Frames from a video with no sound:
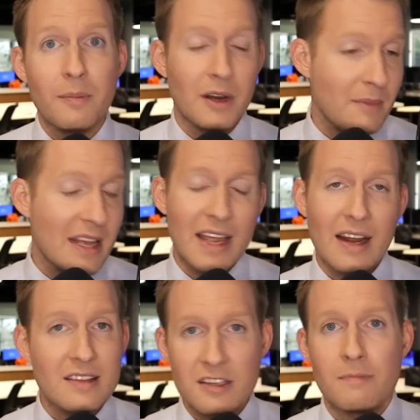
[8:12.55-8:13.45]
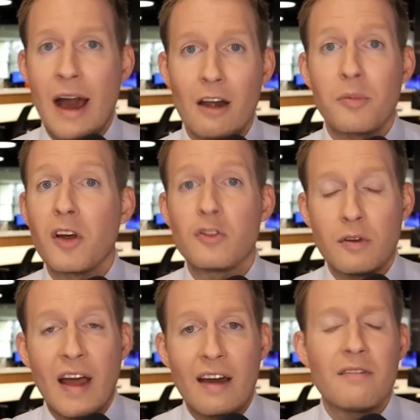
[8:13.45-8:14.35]
But I mean, again, it doesn't matter because
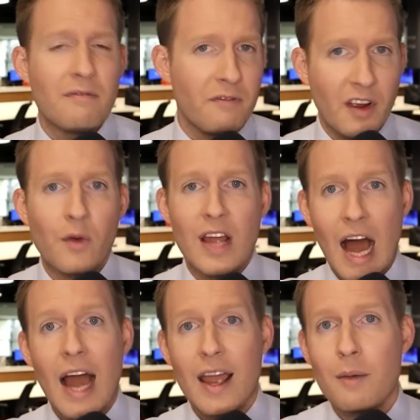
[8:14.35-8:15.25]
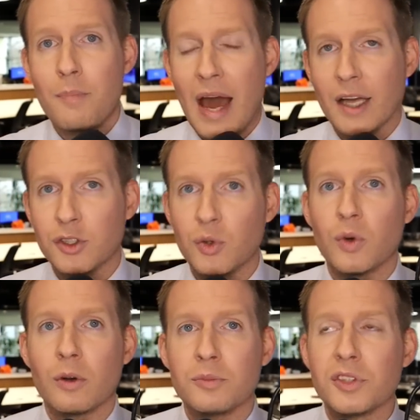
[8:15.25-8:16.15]
we've had very high impact
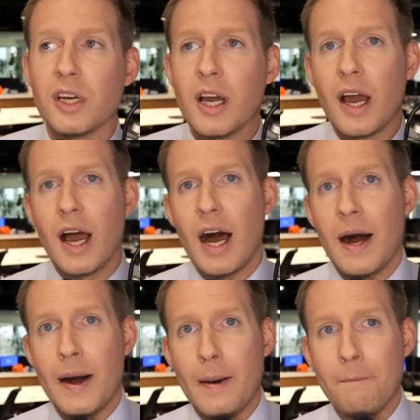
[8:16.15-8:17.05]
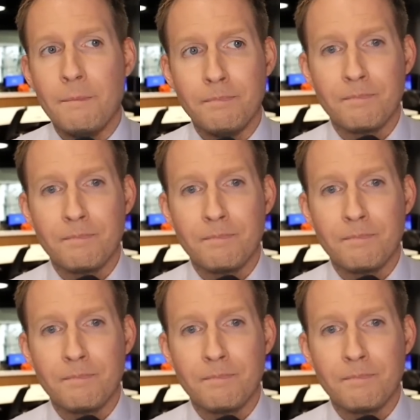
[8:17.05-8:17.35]
storms um,